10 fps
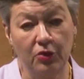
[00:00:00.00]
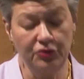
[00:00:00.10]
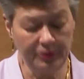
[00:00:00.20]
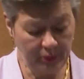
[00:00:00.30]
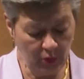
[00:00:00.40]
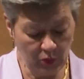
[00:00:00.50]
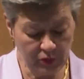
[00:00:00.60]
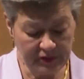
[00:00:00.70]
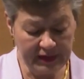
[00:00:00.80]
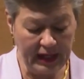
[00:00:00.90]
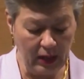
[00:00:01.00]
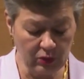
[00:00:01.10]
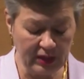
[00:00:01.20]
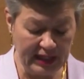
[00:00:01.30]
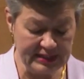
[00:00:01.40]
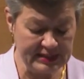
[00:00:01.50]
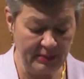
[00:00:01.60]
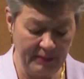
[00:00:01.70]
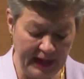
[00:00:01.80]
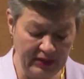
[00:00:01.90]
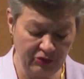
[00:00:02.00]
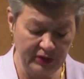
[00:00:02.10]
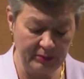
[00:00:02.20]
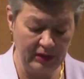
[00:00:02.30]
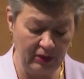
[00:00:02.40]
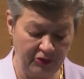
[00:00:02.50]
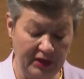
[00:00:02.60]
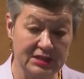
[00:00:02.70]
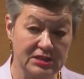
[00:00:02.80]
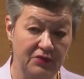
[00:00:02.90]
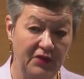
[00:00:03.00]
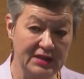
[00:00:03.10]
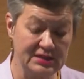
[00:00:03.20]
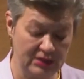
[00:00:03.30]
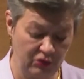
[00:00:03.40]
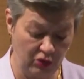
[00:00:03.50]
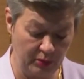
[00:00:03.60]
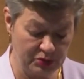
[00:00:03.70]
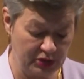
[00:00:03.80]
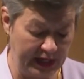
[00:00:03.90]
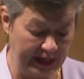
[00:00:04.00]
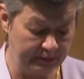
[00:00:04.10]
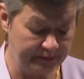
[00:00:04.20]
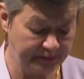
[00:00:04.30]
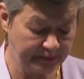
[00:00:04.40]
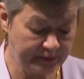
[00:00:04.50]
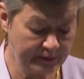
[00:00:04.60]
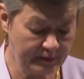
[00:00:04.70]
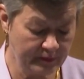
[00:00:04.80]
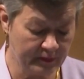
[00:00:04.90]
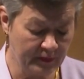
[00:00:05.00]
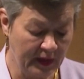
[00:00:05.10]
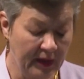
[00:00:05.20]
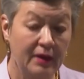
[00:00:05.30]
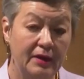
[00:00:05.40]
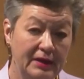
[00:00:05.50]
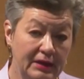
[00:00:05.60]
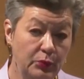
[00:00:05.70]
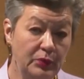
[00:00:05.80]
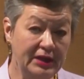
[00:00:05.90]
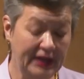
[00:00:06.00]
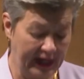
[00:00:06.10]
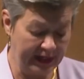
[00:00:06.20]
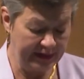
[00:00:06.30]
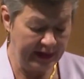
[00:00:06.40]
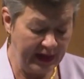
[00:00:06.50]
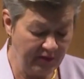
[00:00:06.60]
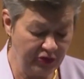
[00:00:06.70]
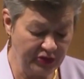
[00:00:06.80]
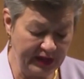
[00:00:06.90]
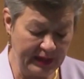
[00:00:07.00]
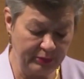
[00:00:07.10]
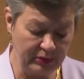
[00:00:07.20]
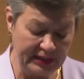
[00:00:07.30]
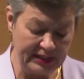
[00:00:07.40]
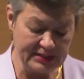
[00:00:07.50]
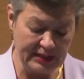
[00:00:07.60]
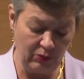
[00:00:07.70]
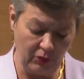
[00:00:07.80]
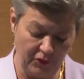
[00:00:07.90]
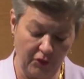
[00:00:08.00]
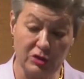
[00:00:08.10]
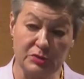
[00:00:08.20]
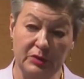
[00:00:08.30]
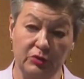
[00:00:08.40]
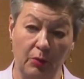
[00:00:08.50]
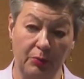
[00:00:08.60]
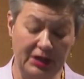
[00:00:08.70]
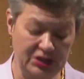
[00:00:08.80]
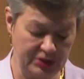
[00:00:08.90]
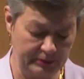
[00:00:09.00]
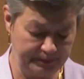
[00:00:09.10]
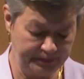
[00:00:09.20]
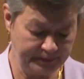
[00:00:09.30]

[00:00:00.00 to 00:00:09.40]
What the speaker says: A report that outlines the main criminal threats facing Europe today. It will guide everyday police and law enforcement cooperation.